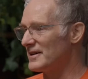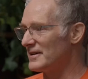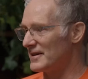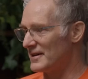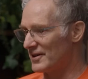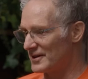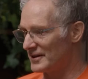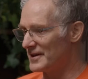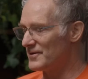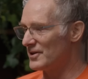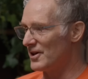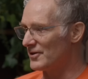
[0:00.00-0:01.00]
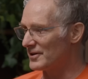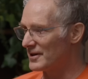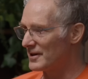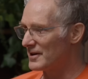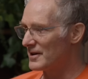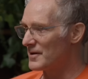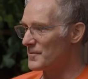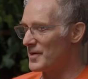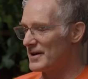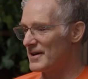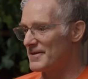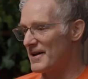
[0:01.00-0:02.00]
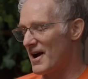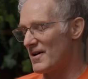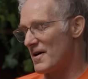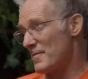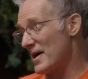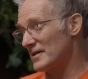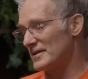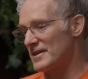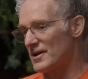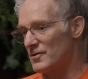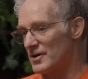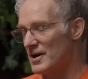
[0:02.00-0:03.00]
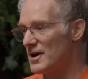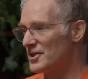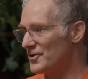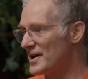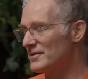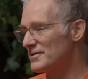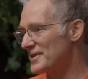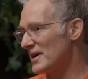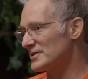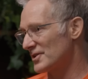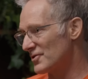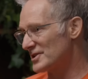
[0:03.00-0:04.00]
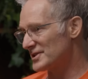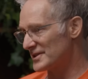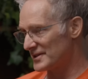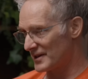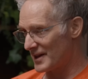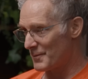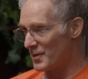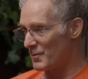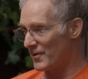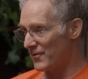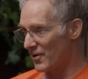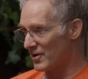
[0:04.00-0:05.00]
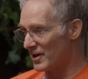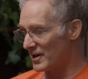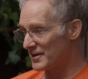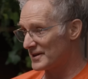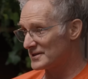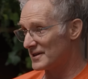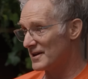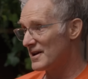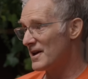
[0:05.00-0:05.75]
and they're going to leave you alone. But apparently there were 300,000 Christians in Aleppo before all of this, and